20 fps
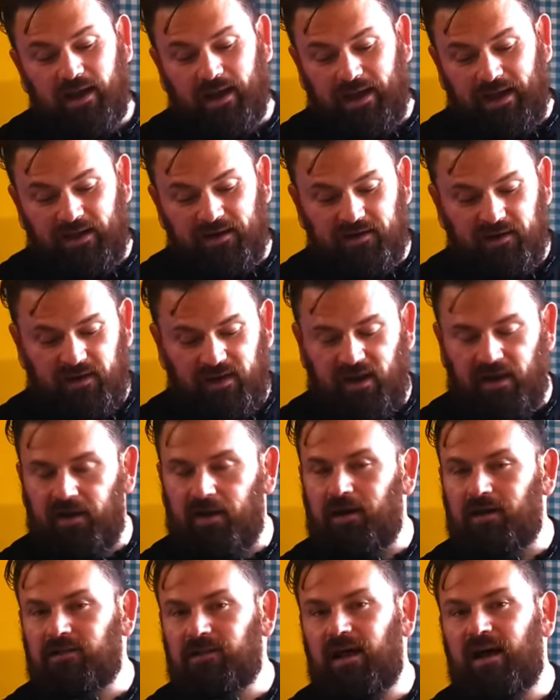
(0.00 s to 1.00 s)
And again,
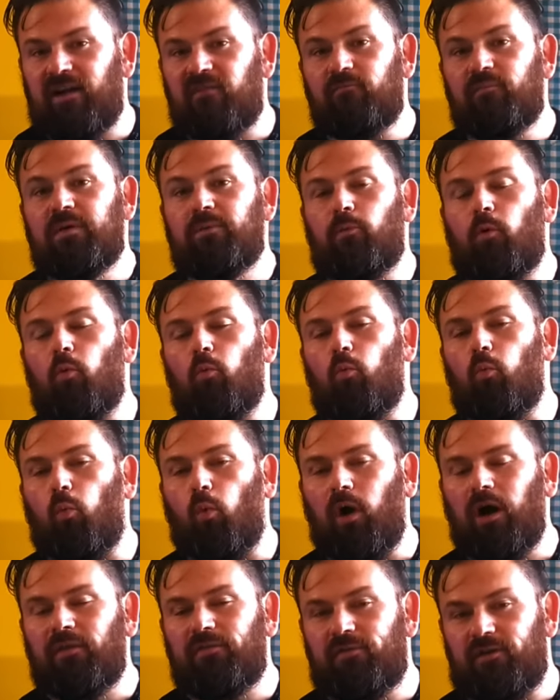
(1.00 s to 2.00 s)
a lot of people
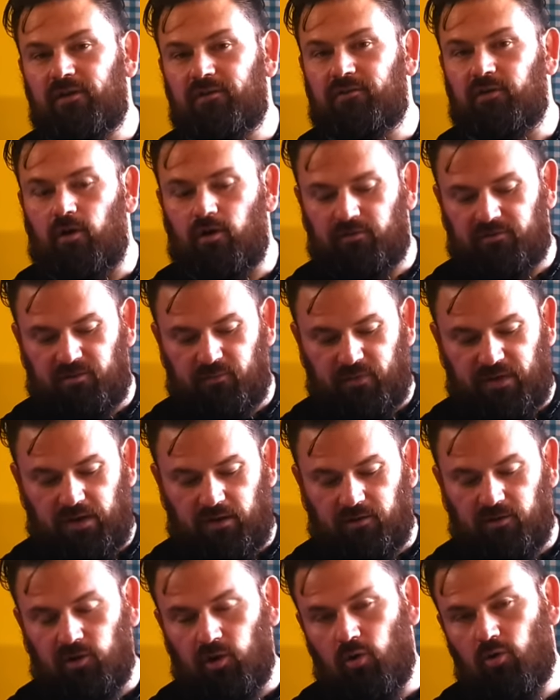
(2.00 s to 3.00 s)
want their dog to be
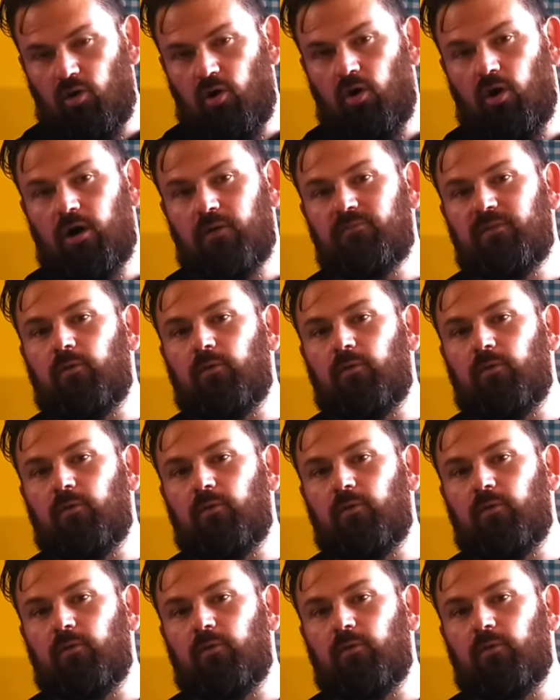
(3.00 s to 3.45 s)
on low carb.